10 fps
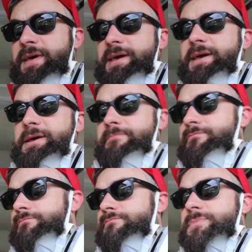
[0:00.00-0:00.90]
the
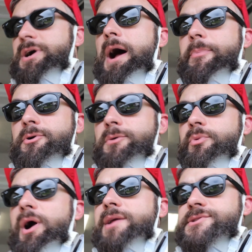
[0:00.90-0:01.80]
copper,
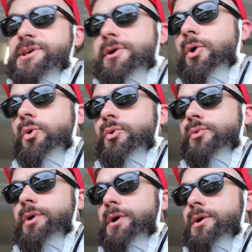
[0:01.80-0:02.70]
bronzy,
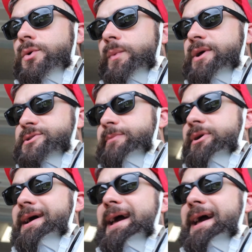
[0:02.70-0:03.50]
gold wheels I'm gonna